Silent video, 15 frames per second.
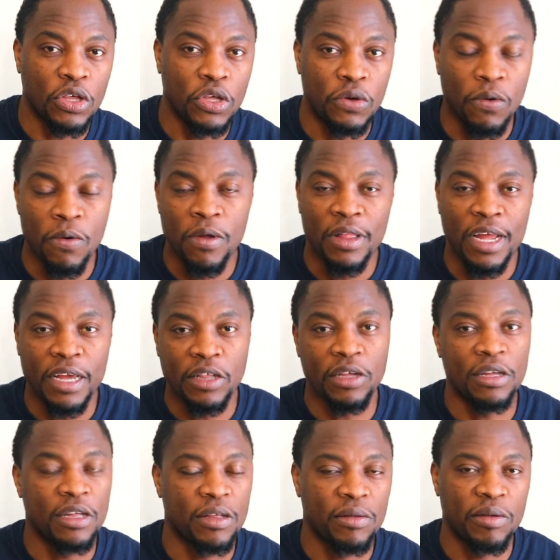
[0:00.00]
to you. Links
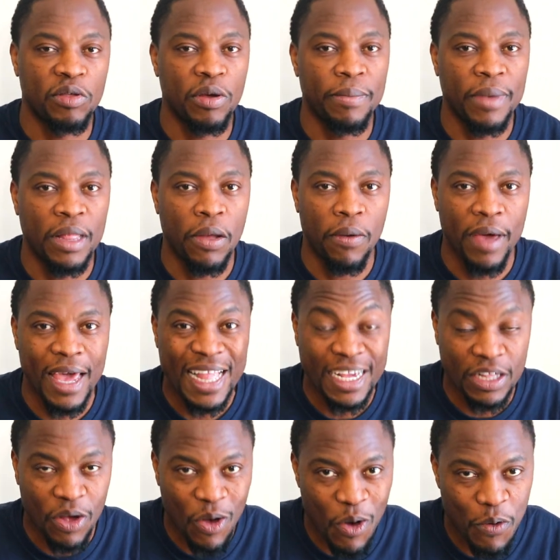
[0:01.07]
in the description below. And
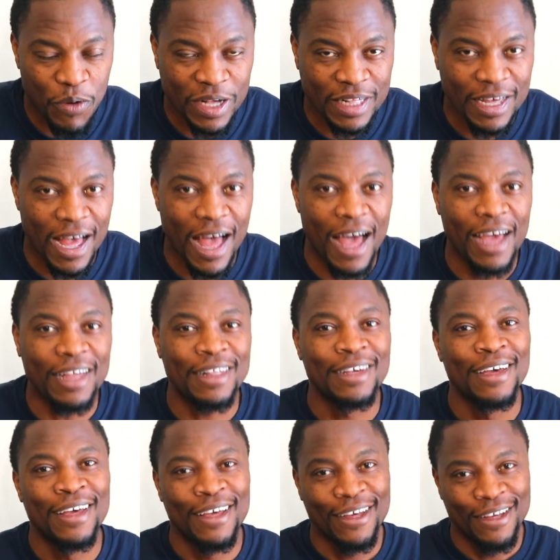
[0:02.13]
as always, guys,
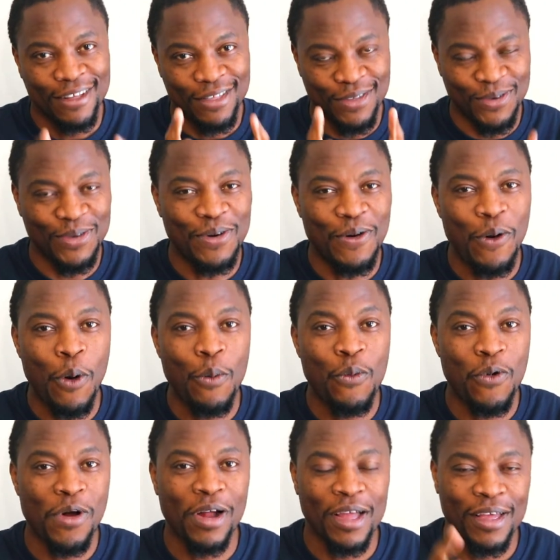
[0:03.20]
do your
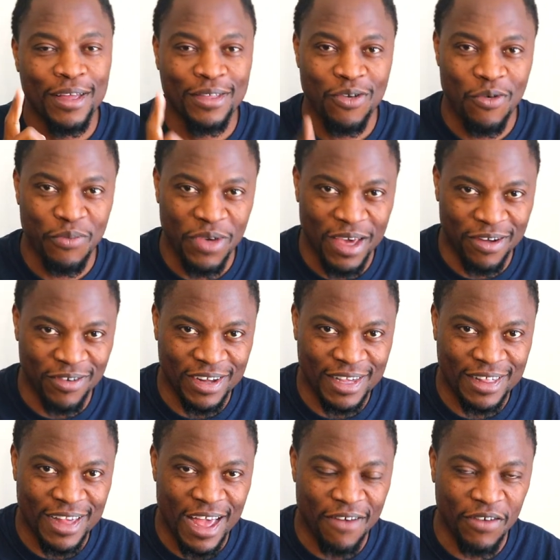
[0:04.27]
homework, don't be a
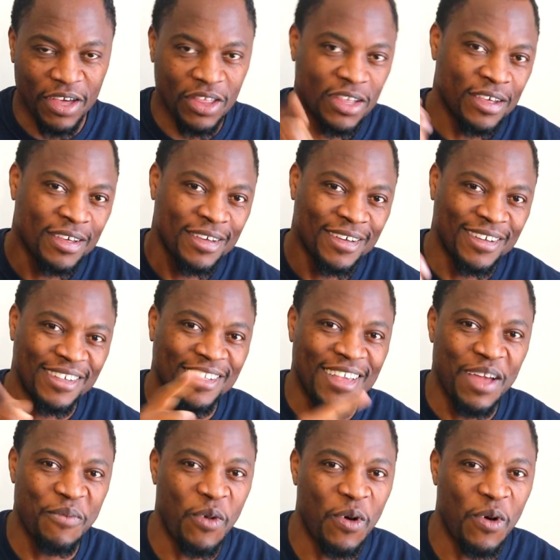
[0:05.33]
greedy savage, and stay